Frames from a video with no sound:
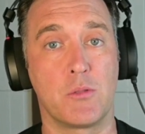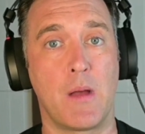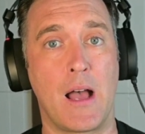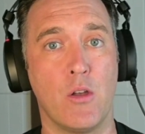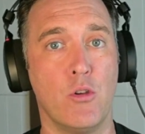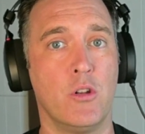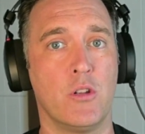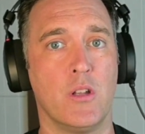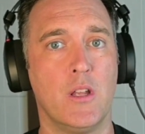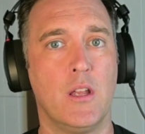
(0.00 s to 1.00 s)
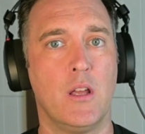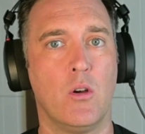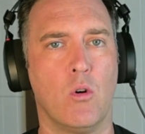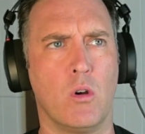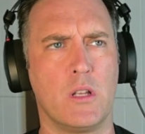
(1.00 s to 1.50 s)
Mahuna,
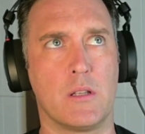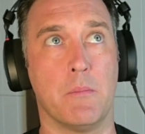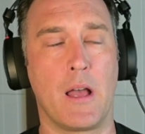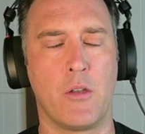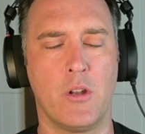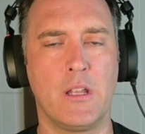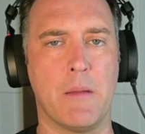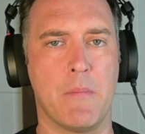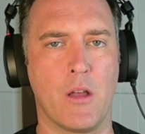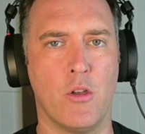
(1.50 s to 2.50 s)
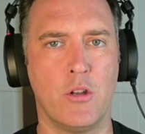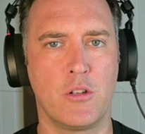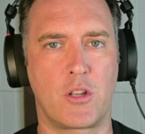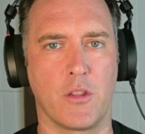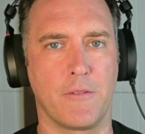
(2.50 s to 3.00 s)
or is it Mahuna? Yeah,
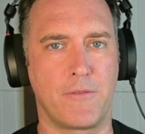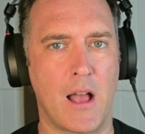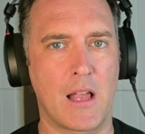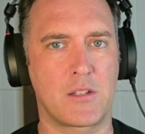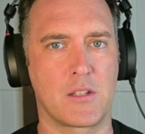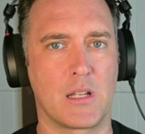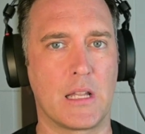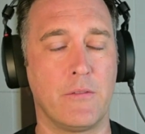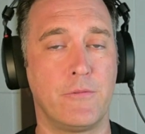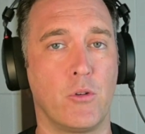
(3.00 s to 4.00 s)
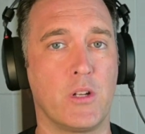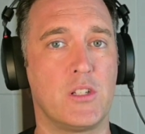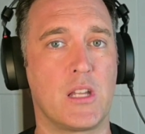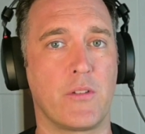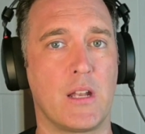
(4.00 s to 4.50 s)
Mahuna's got the fastest,
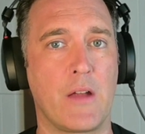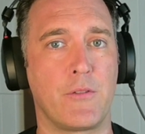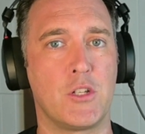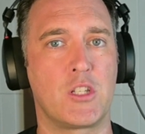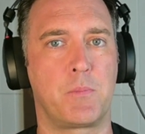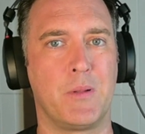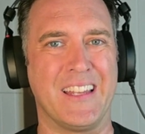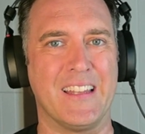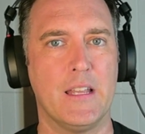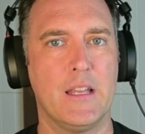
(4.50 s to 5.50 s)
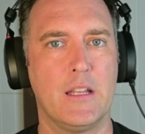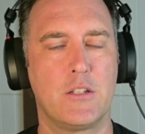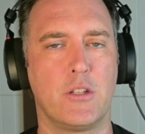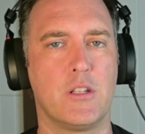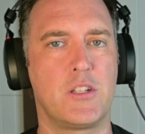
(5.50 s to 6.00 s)
11:47 average split
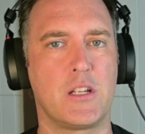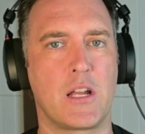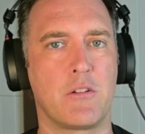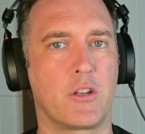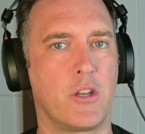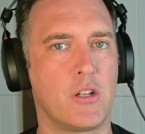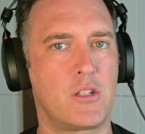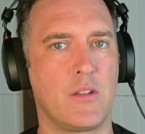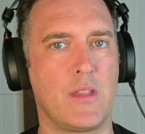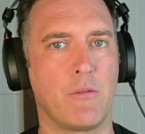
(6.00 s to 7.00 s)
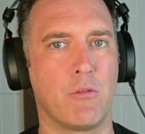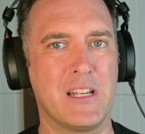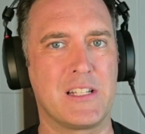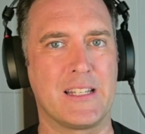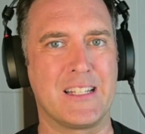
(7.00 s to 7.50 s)
to the 600, courtesy of that
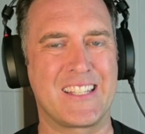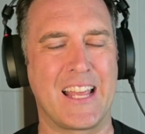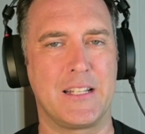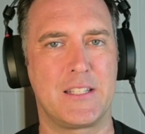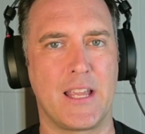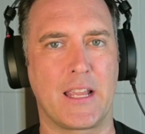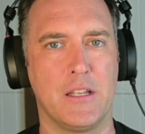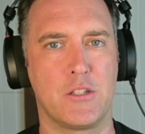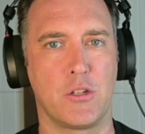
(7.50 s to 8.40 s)
Riesling Stakes second